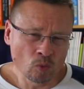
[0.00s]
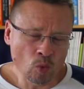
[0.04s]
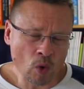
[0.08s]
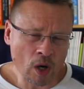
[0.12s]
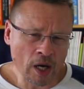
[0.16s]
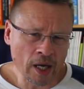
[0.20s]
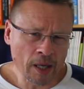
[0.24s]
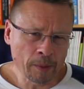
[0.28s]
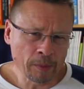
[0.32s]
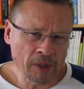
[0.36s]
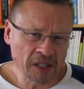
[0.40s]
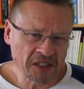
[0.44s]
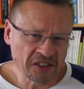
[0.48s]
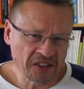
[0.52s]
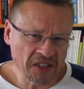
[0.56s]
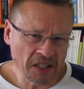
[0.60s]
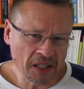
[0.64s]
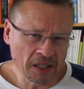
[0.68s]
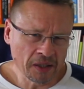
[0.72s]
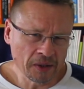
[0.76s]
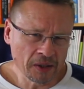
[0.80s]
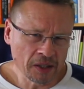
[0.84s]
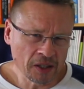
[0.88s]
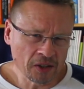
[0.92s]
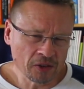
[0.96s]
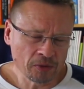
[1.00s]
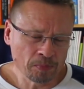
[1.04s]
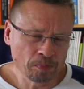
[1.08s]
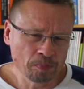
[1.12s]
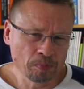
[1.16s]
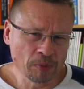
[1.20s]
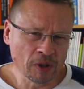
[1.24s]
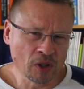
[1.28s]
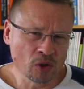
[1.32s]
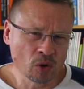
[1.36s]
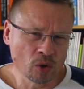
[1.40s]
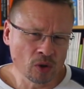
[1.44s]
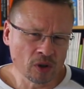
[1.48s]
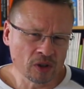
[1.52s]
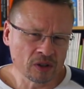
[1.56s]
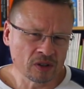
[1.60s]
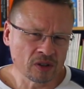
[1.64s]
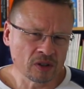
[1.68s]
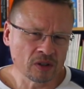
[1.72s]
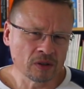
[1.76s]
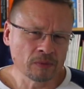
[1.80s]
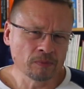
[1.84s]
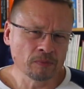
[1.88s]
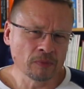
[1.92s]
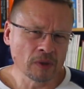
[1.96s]
Why am I saying this?
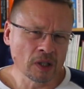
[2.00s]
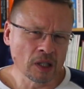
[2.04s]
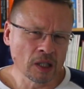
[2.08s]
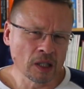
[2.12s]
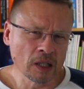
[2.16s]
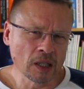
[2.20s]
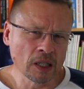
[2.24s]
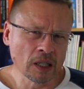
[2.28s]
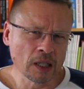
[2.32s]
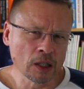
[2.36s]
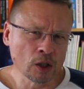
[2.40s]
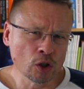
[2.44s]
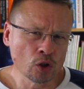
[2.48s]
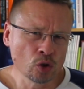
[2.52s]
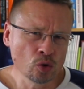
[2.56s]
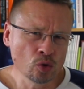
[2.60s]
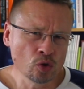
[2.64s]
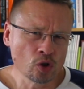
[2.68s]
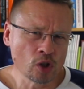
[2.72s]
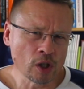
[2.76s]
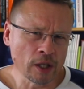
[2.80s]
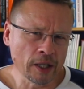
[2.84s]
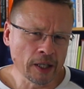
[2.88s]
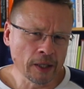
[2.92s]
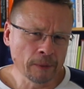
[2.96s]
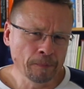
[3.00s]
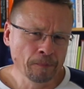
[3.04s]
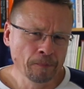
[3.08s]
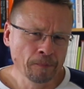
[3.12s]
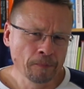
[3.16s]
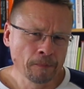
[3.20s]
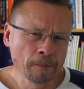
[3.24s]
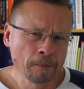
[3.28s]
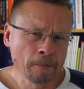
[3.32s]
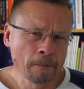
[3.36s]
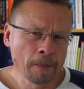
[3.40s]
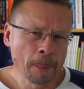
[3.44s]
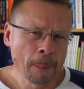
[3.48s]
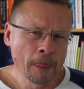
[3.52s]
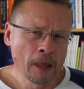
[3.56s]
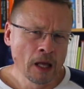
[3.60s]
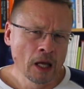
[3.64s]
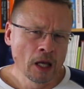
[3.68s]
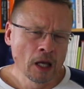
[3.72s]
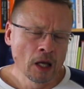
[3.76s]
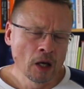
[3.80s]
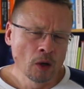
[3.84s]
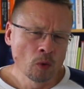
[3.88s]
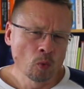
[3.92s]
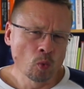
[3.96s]
Because usually
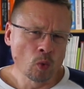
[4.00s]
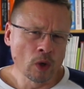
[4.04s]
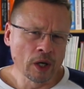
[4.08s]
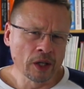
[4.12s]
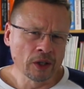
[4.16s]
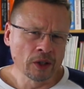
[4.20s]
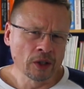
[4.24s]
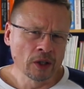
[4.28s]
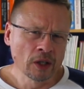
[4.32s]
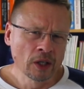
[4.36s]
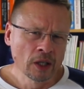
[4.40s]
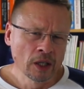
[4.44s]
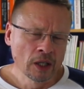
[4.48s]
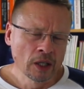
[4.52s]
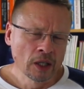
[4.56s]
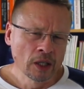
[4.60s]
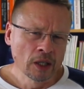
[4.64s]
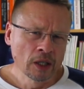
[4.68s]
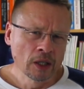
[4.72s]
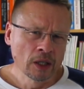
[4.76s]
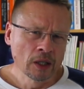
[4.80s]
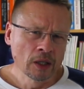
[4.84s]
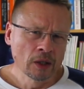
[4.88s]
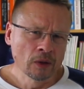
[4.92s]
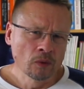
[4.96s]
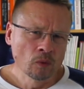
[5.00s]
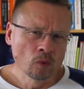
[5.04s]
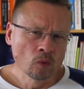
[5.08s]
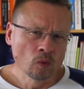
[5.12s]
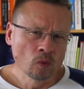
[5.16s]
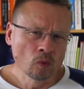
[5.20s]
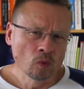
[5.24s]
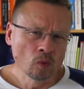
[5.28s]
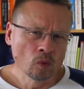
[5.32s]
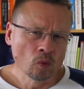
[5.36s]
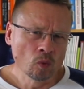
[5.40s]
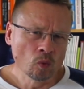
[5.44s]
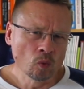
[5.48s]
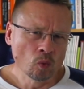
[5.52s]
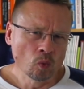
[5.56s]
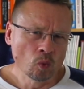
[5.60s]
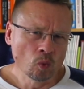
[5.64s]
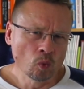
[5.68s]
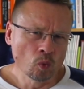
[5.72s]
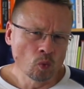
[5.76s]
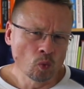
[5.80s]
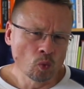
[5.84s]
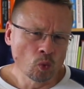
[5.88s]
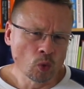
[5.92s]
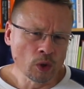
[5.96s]
when
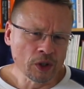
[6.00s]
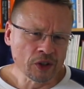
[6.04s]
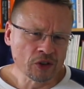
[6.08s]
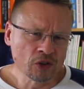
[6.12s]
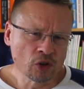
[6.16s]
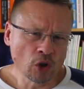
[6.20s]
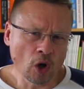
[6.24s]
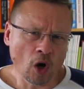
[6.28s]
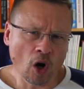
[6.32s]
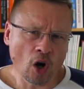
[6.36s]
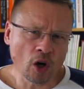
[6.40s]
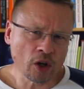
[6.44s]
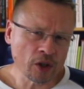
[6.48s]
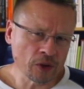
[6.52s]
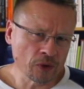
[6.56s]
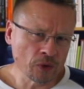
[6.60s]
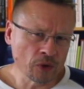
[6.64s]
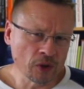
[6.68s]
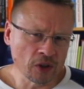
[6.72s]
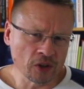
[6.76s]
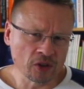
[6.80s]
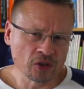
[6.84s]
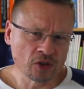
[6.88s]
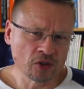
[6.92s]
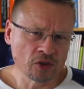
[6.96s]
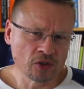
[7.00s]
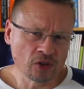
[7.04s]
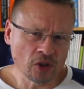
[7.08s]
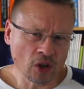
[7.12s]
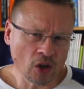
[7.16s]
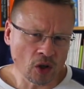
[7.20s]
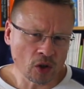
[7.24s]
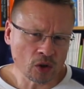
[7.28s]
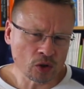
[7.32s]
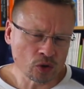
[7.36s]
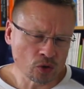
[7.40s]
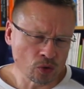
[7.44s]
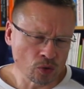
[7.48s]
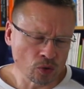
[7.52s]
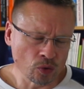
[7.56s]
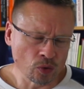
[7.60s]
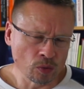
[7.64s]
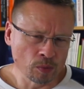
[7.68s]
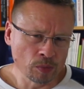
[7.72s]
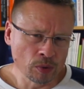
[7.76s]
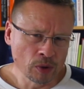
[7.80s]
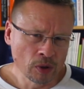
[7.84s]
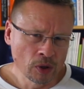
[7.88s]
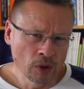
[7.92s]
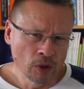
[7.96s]
we target this target
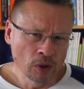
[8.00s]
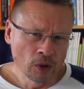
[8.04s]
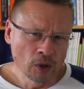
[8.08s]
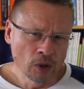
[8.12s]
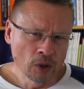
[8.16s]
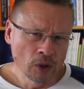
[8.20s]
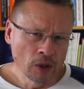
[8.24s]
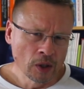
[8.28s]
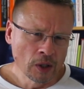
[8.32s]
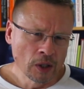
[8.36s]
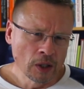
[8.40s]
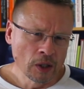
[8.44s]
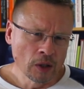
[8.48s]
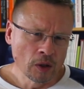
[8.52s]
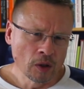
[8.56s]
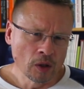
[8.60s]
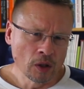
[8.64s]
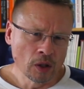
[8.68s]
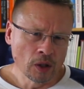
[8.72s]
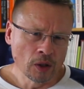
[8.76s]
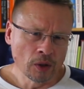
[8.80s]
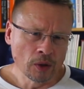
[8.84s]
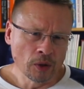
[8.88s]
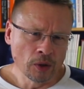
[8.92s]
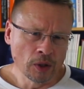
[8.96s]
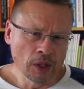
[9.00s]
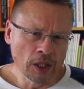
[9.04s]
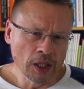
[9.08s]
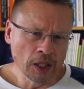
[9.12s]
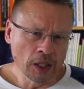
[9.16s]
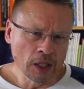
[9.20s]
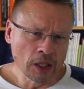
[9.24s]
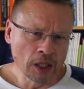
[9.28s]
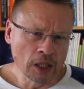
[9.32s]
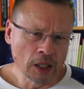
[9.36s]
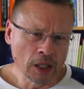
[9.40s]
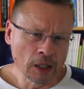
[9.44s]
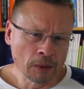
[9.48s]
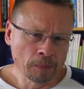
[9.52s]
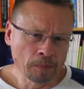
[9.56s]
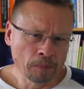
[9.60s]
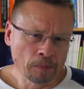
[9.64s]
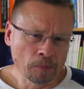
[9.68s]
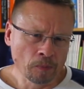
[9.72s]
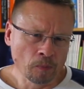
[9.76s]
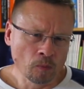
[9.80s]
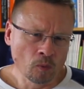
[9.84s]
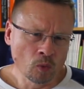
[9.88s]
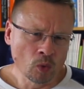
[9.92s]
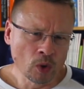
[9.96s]
group,
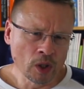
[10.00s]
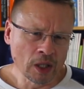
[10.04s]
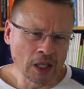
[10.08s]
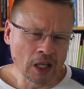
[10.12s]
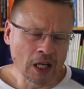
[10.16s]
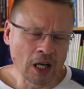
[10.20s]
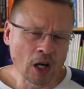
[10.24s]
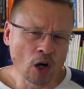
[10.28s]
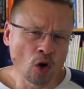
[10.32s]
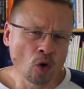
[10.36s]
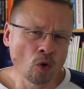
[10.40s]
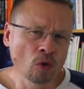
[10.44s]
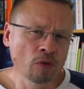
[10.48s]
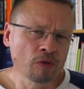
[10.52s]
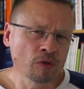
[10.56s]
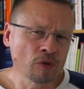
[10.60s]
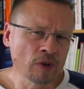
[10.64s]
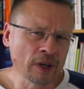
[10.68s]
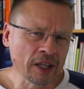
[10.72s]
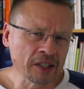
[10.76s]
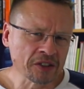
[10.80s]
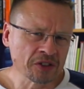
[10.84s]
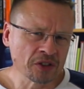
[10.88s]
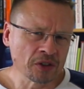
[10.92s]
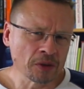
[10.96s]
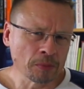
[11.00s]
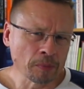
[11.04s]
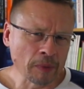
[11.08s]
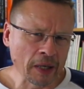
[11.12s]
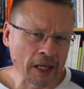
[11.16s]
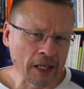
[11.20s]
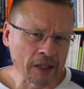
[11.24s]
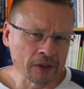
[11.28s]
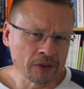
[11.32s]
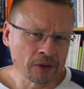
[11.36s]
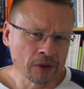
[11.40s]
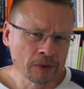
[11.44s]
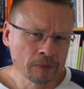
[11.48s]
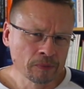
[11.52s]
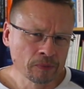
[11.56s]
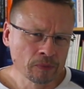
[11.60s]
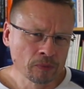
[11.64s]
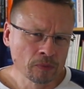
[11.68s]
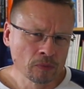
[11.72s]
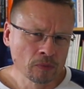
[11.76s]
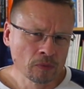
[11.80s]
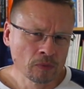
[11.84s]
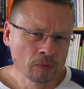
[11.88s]
we overestimate